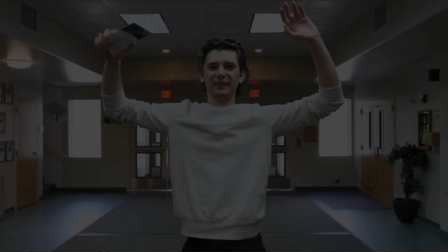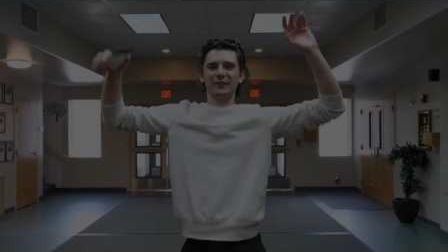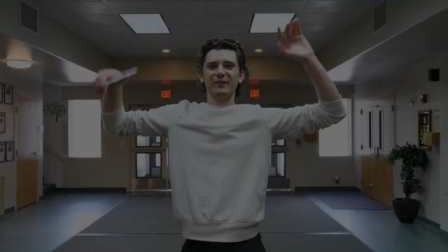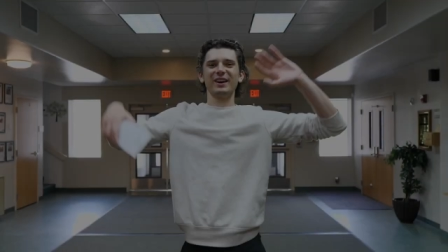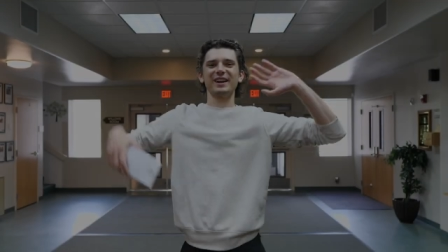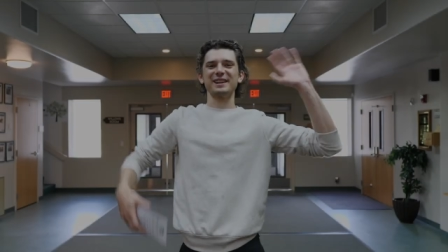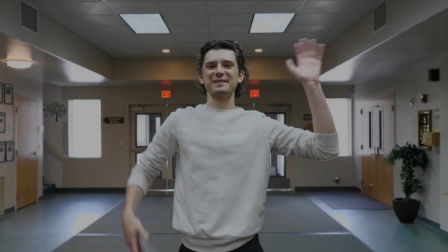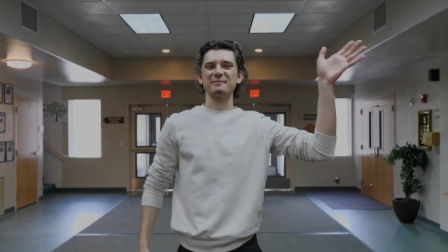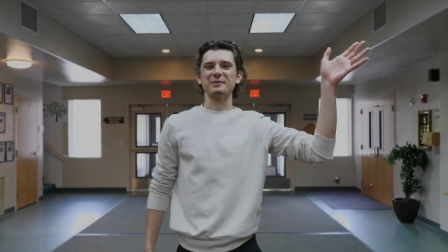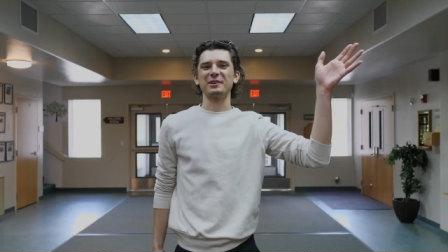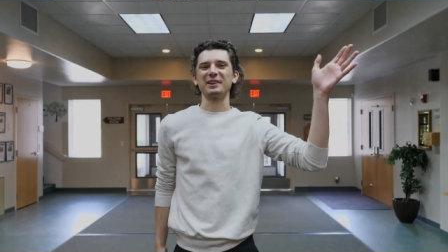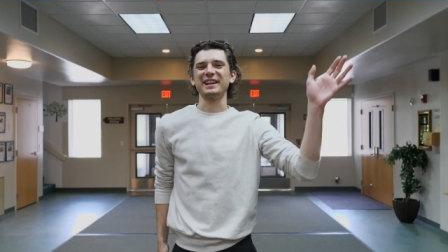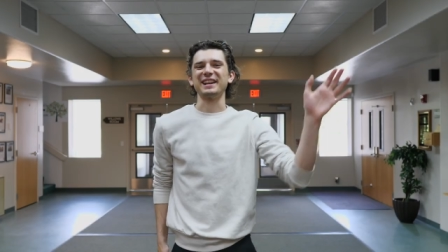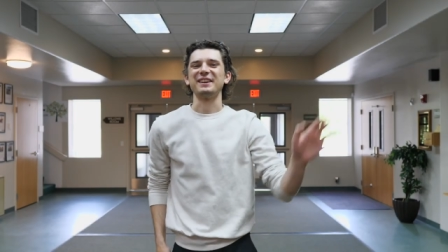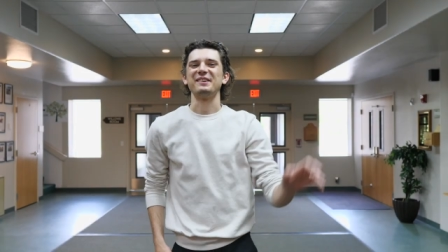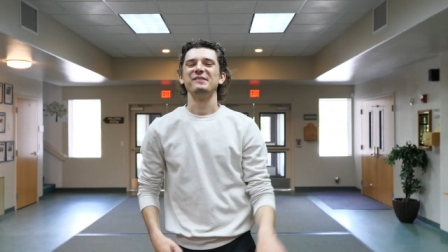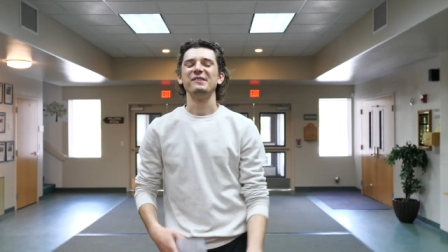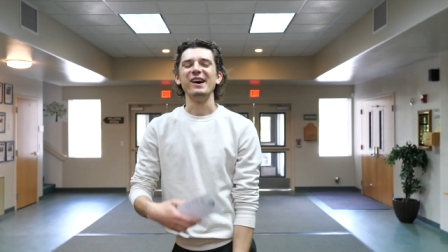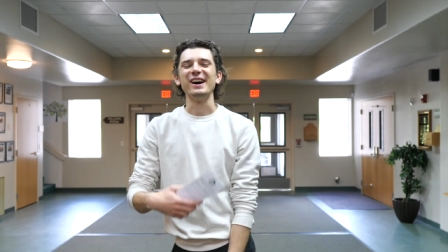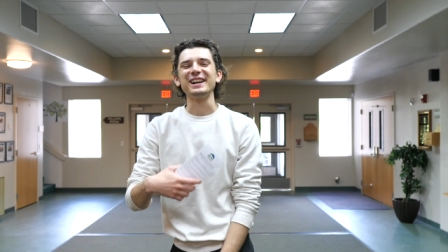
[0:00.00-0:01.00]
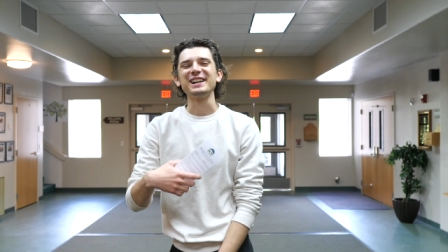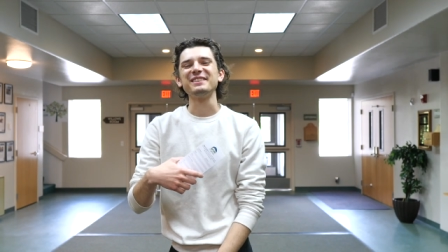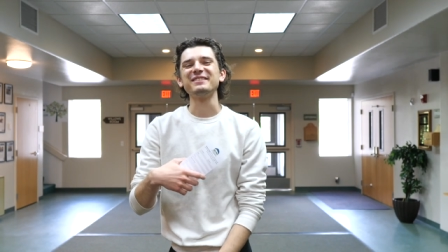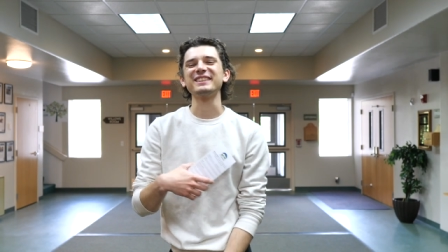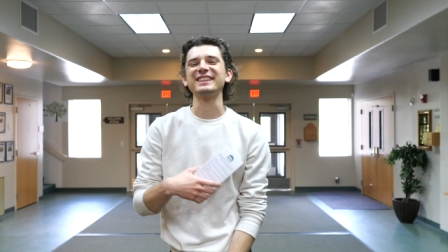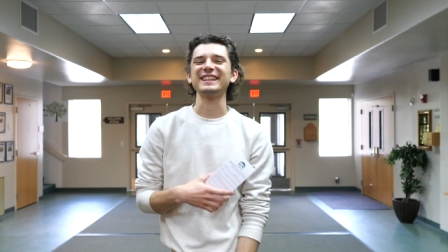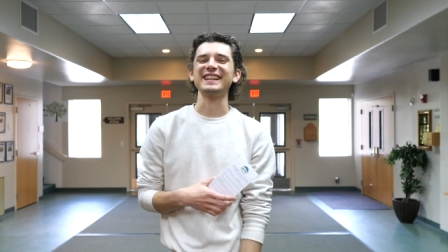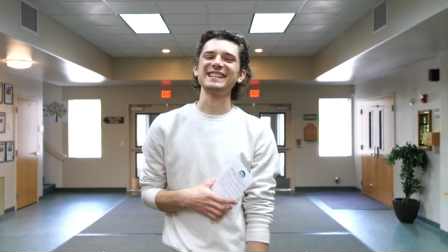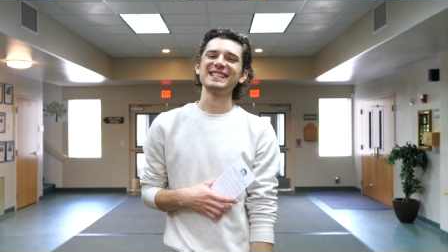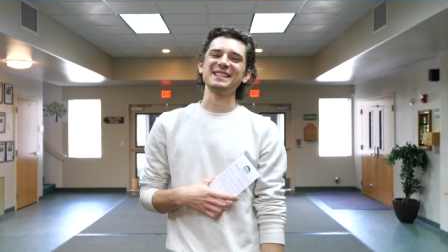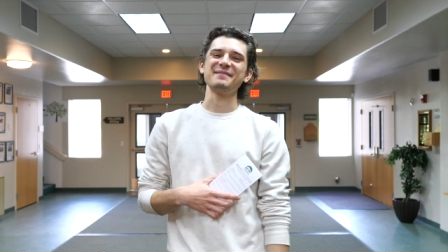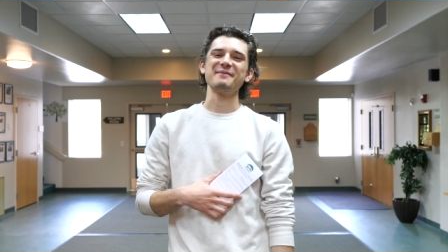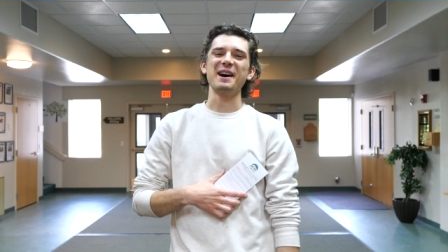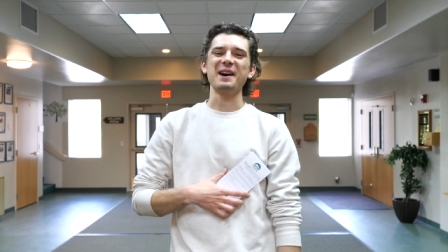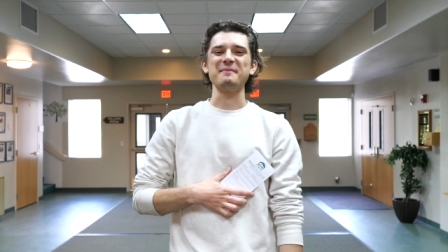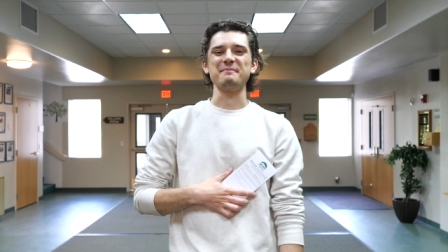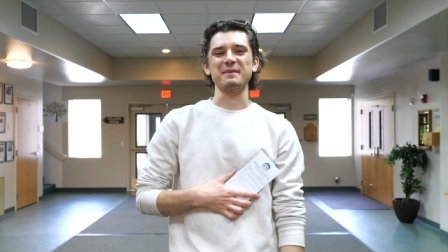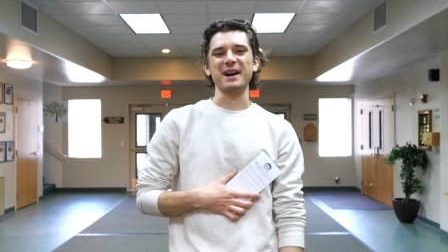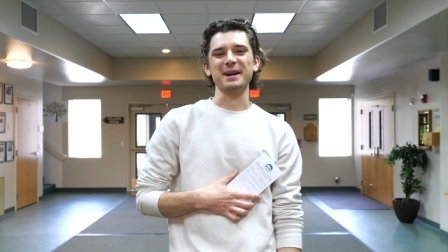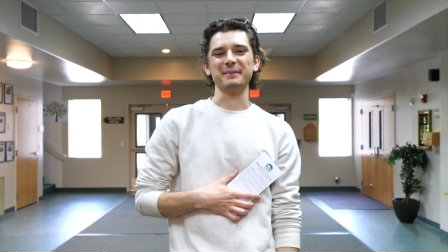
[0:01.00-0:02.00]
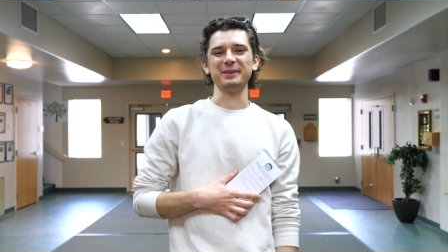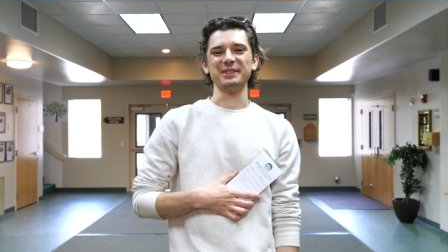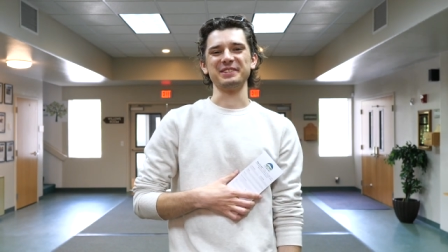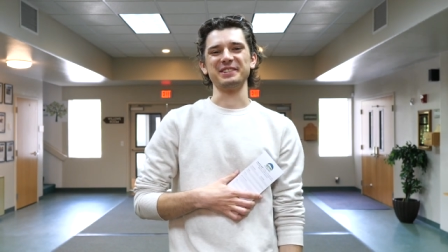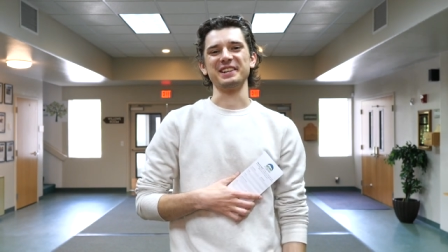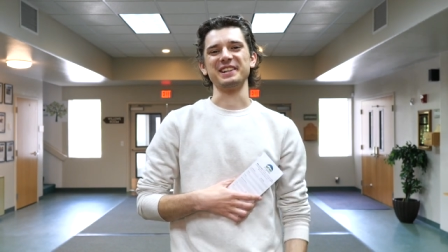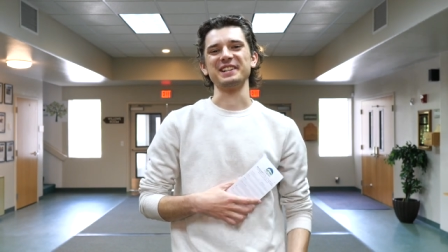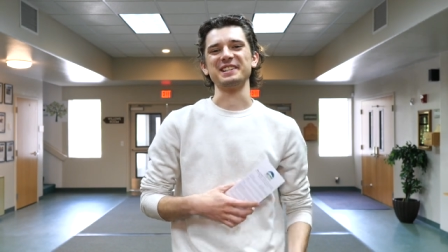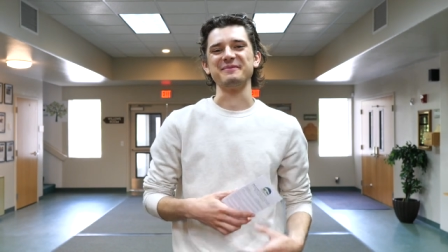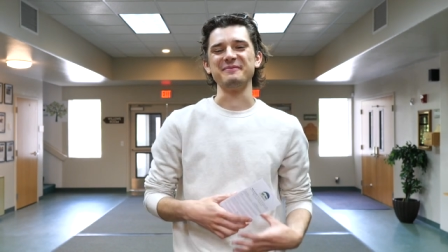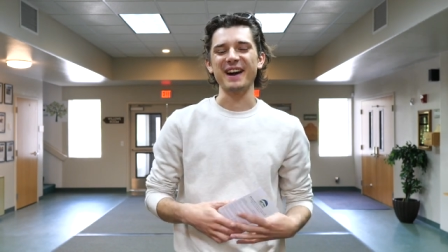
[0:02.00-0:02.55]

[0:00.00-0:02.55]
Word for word: Well, good morning. Welcome to Lazy Mountain Bible Church.